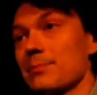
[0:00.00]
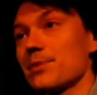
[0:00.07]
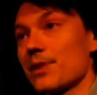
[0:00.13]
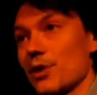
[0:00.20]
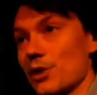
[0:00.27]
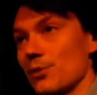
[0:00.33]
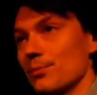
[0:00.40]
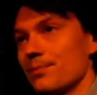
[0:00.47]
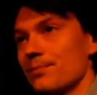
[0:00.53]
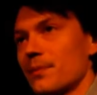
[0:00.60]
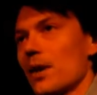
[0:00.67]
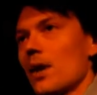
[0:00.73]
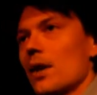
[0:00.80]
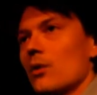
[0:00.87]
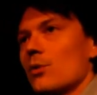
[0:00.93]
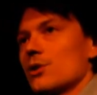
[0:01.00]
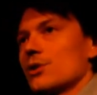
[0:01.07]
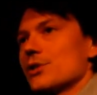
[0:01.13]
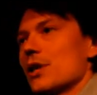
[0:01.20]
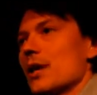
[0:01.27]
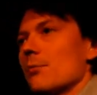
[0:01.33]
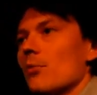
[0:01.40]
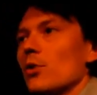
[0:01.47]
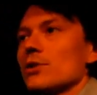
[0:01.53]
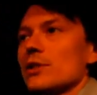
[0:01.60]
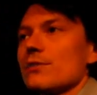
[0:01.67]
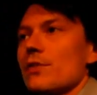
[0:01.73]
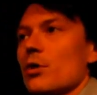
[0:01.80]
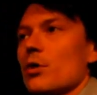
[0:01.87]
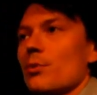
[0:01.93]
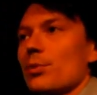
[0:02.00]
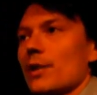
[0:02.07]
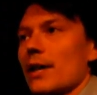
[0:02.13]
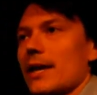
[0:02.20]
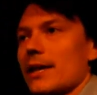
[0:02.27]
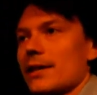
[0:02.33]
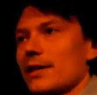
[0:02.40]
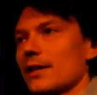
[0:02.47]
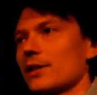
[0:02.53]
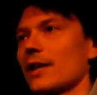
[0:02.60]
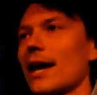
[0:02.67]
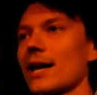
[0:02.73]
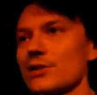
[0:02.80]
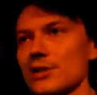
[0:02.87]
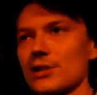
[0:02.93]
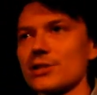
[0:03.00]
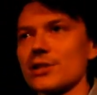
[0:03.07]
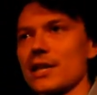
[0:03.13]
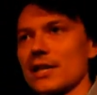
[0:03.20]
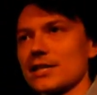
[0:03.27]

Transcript: cube, which is a multifocal plane. Actually, looks like a